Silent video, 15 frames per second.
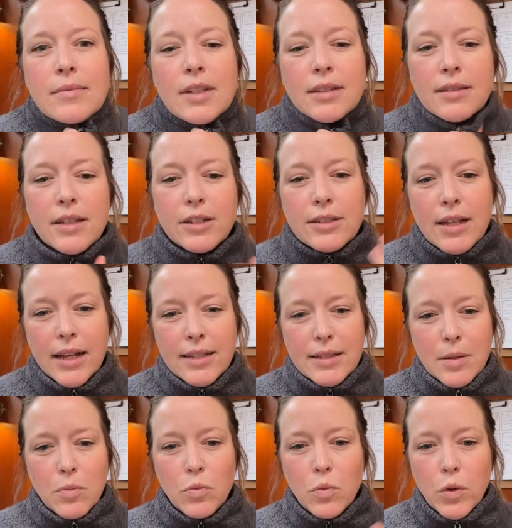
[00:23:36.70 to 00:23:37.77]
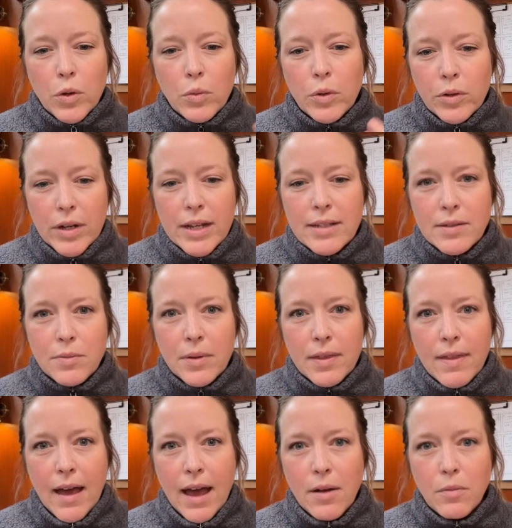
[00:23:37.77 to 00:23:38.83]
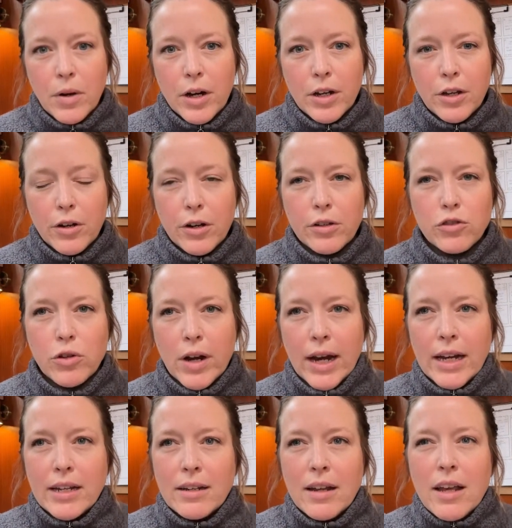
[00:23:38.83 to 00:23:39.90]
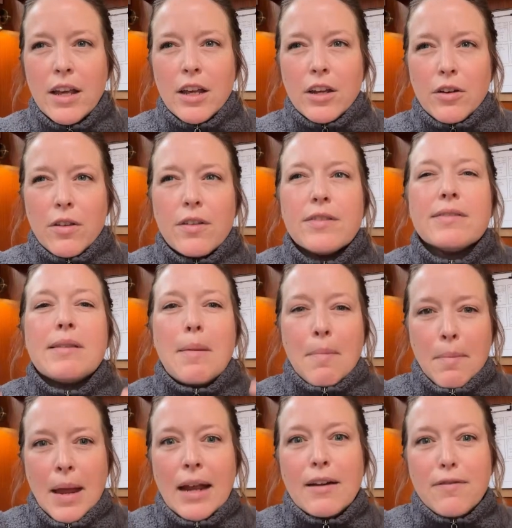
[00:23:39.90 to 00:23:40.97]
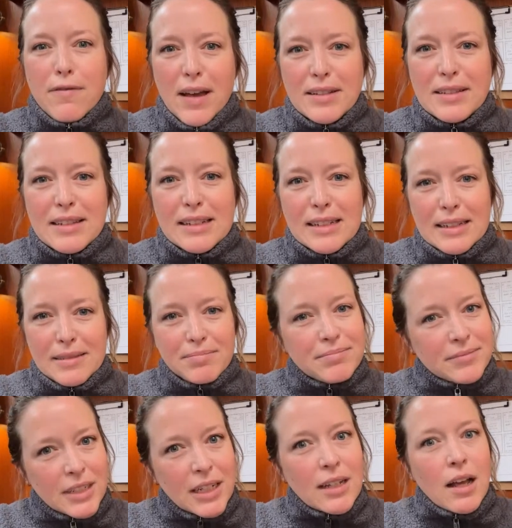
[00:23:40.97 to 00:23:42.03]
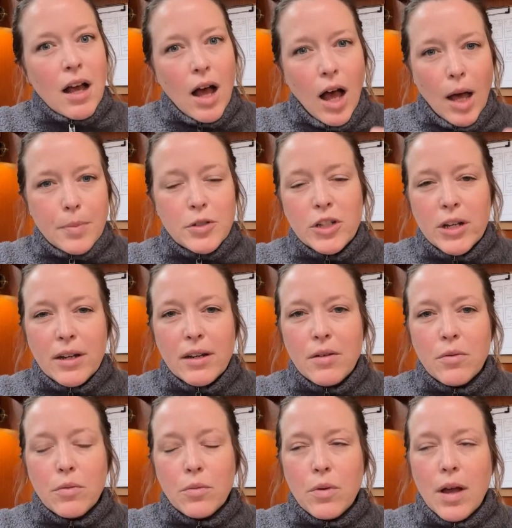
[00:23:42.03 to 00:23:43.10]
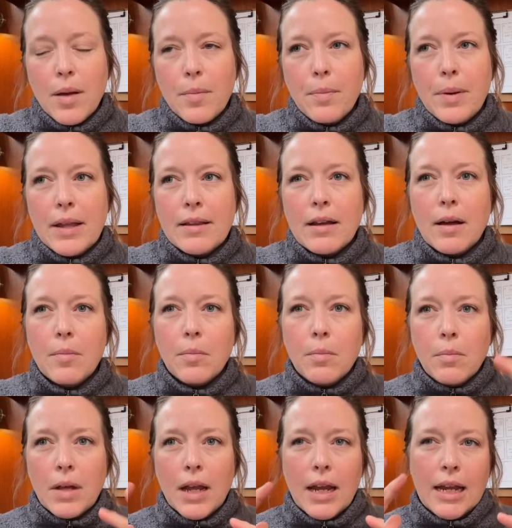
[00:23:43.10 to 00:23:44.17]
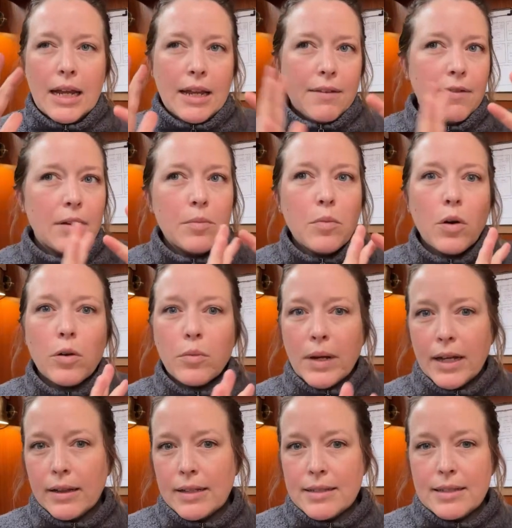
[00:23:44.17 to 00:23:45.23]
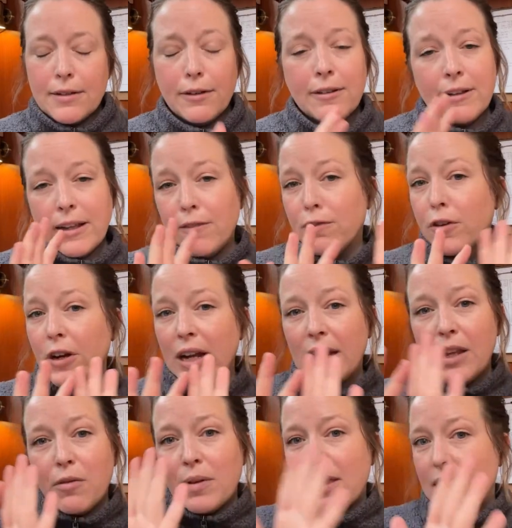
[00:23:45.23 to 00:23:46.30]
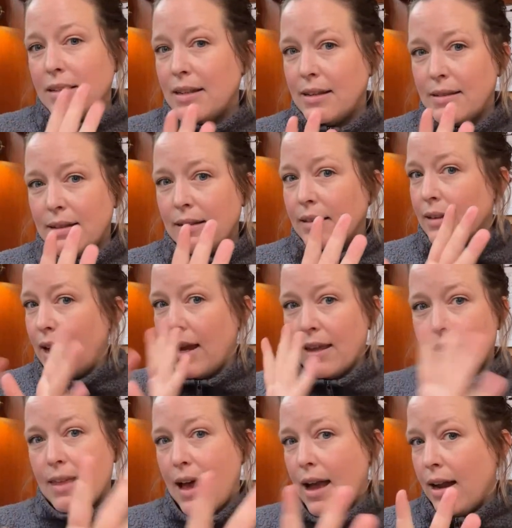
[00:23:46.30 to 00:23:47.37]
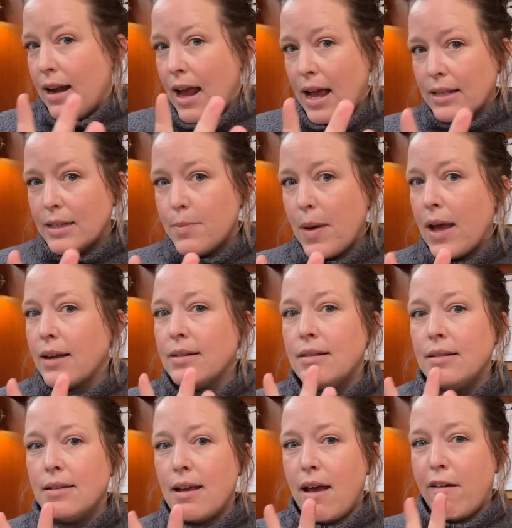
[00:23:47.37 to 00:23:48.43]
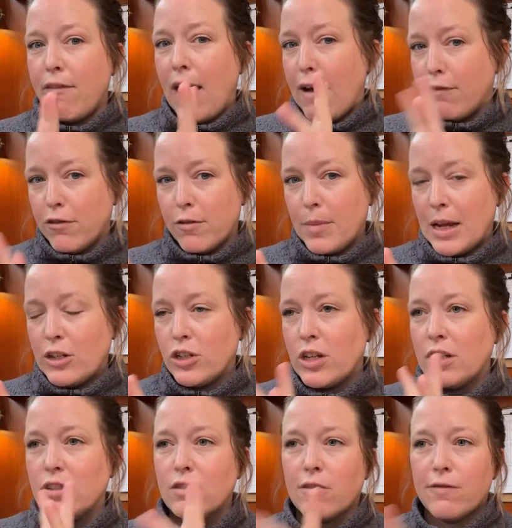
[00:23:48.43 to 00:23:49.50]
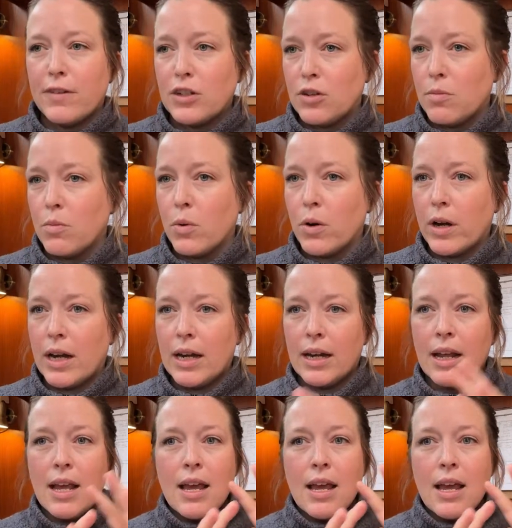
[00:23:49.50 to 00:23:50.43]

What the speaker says: there's like some woo-woo-ness with that where you're trying, there's that manifesting option, but even more realistically, for anyone that doesn't like that aspect of affirmations or vision boarding,